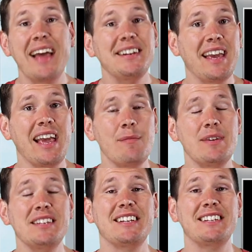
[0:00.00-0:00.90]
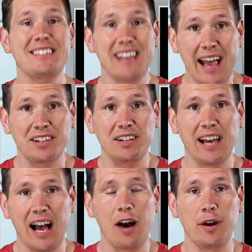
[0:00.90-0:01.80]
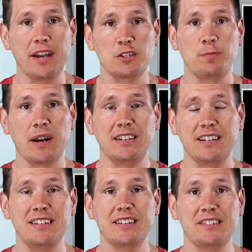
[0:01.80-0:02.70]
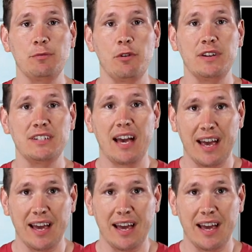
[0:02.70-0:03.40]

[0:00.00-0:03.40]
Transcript: Endgame is exactly how I expected a Disney movie to